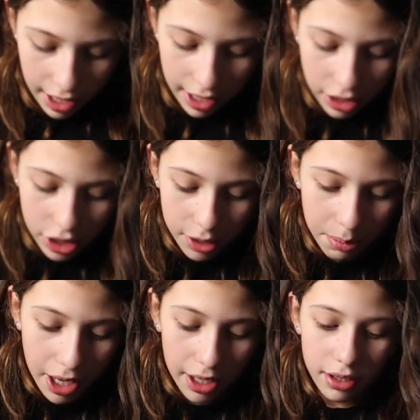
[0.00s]
It just says
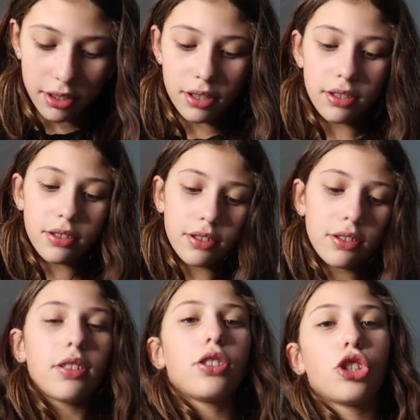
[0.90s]
pink.
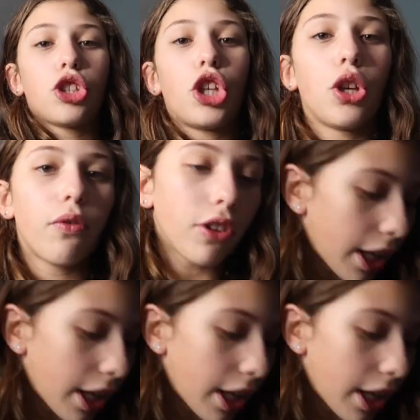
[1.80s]
It's just cute